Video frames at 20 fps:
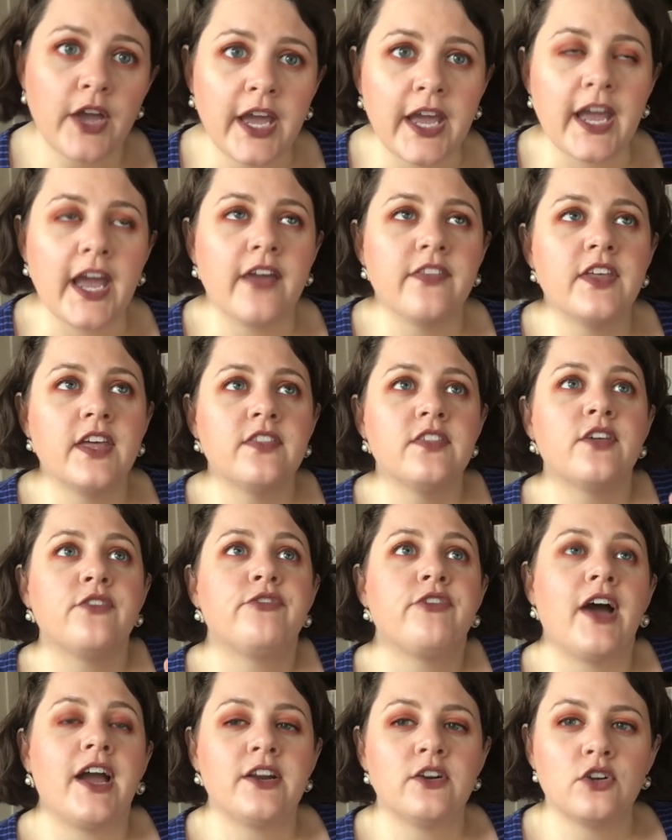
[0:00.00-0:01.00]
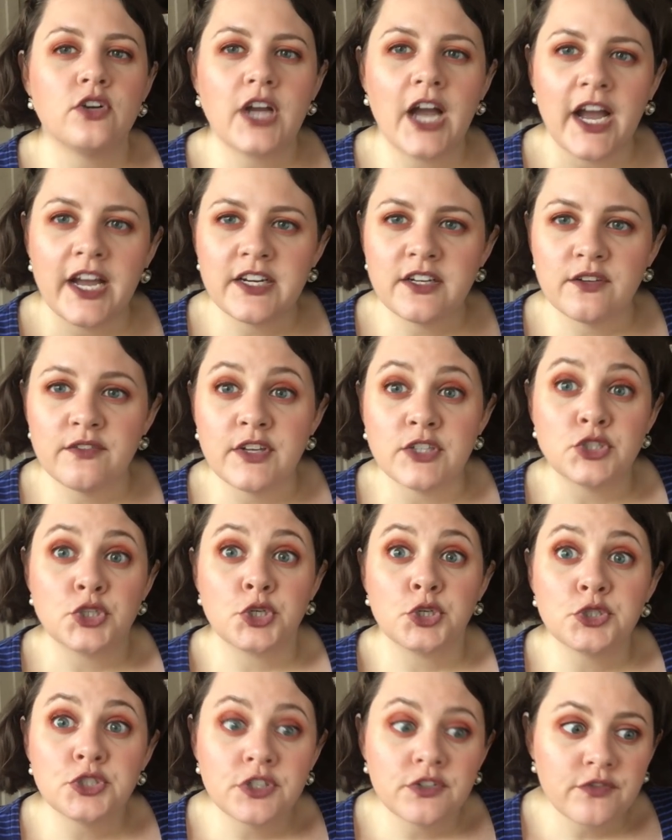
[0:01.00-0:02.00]
Okay, and then the final kind of
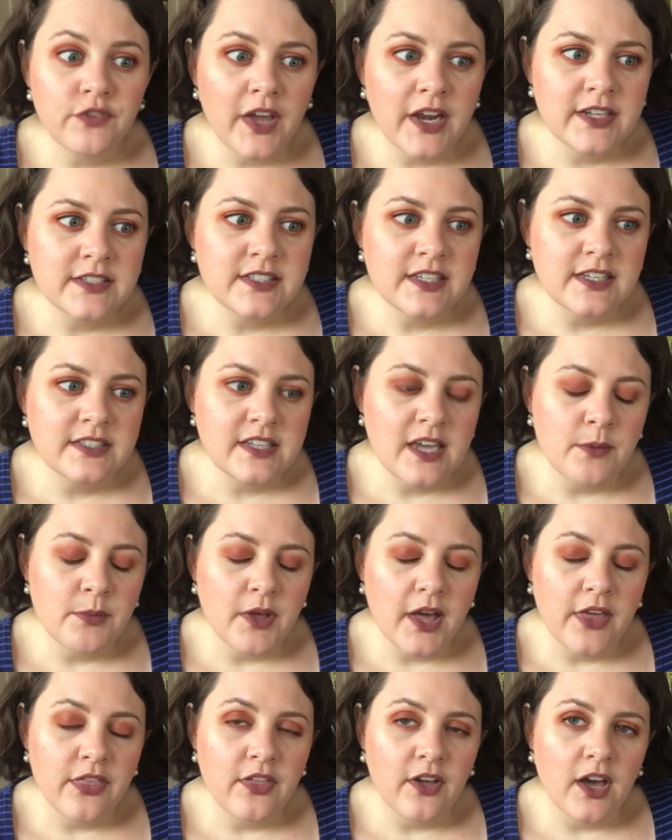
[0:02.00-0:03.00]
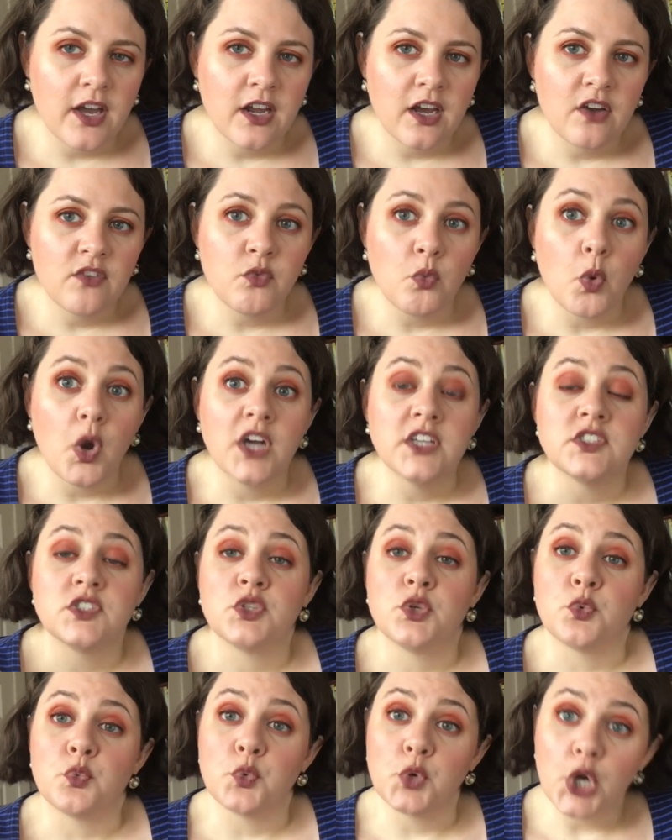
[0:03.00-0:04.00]
intrusion fantasy example I thought of was
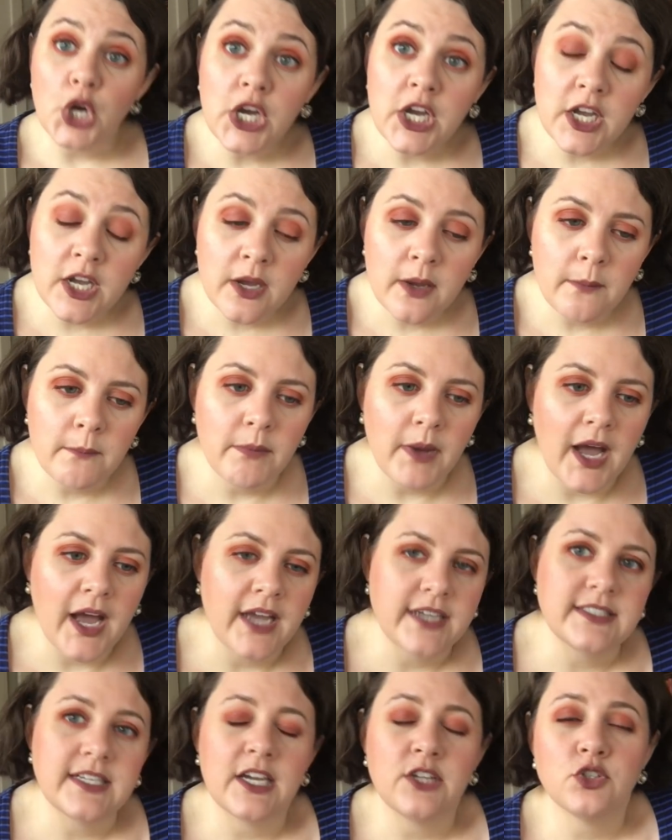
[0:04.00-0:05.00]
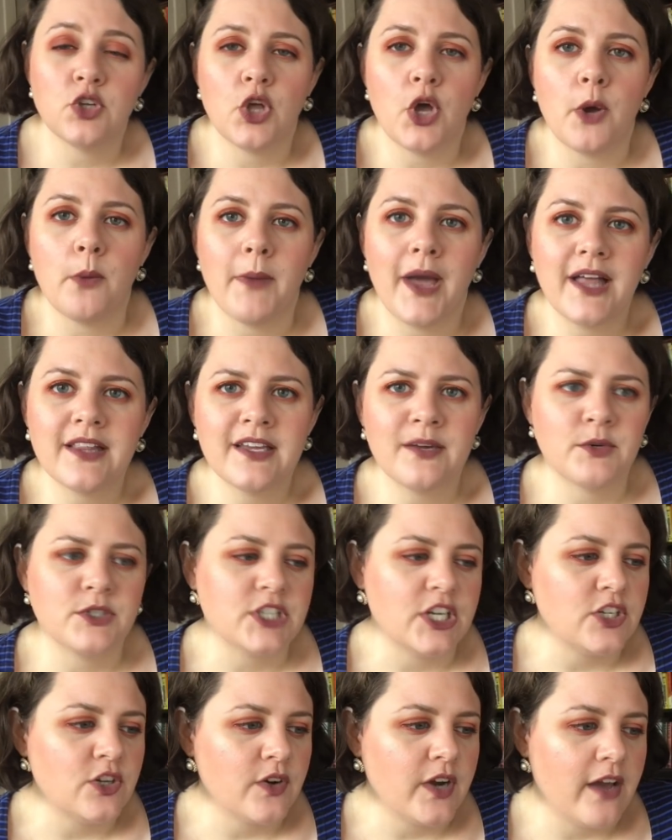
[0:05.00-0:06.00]
The Rook by Daniel O'Malley,
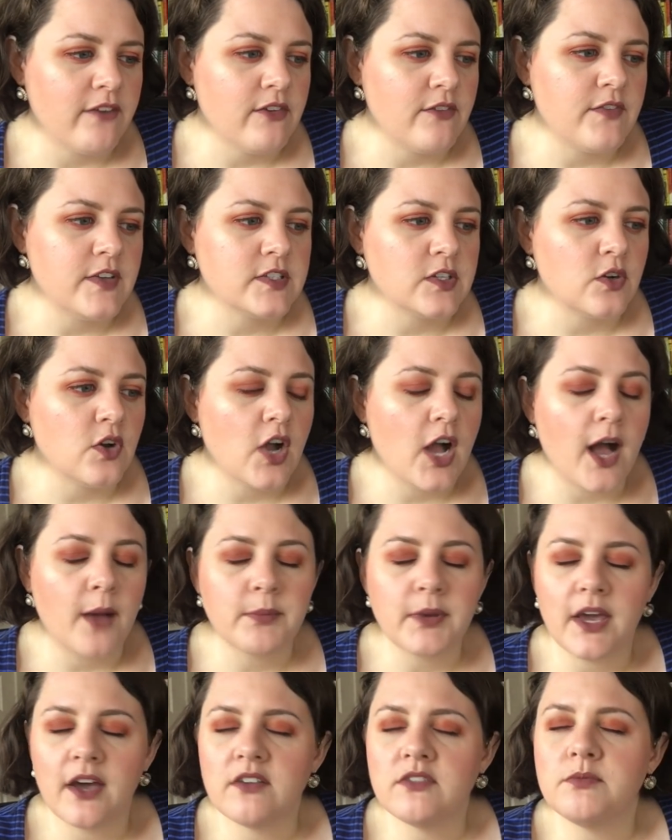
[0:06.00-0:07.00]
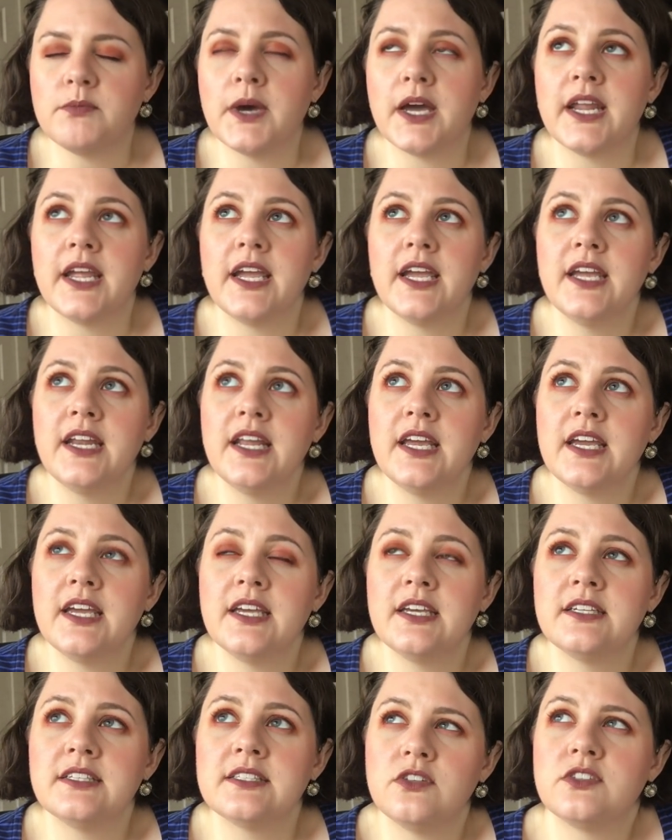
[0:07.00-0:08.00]
which I don't have a physical copy of, but it
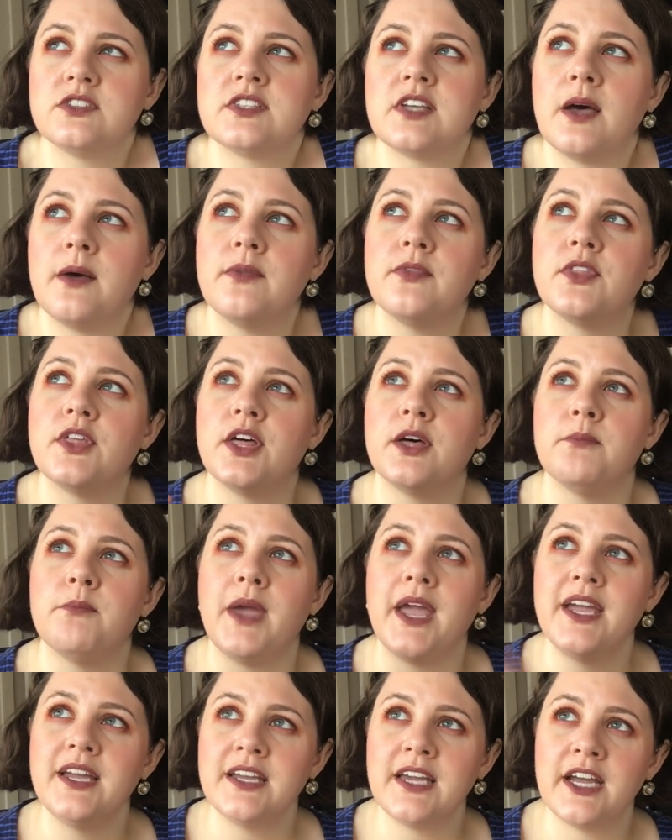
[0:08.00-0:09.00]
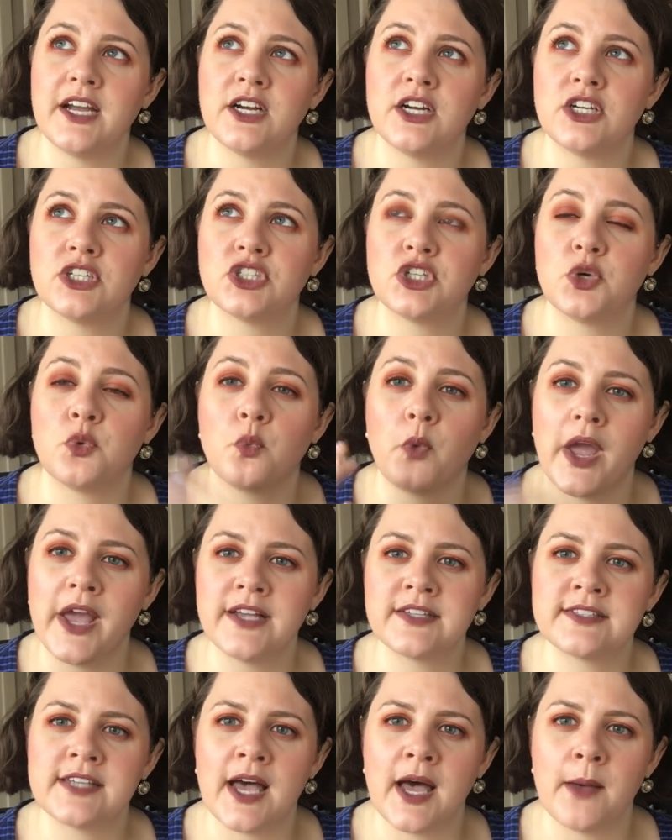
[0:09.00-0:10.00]
is so the main character
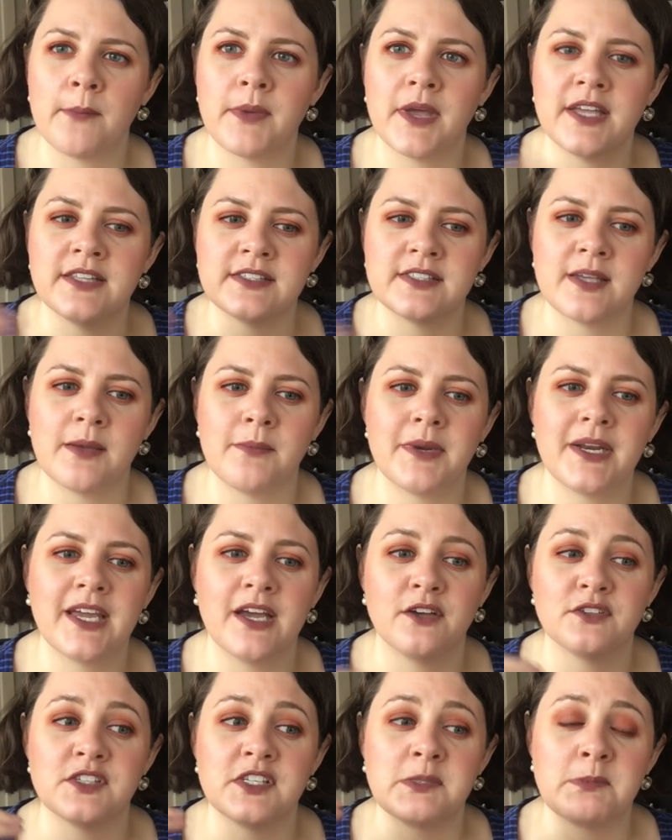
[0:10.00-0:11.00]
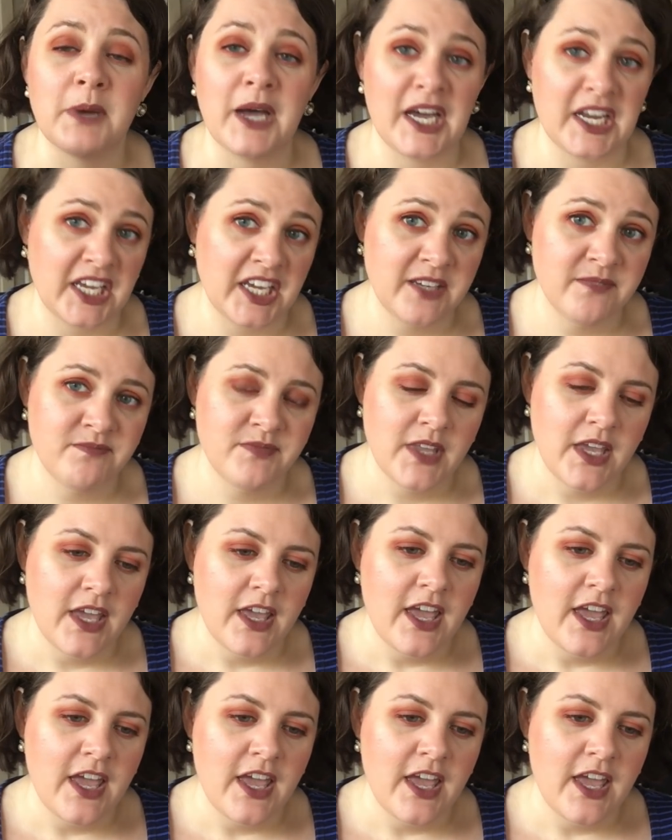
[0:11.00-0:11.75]
wakes up in somebody else's body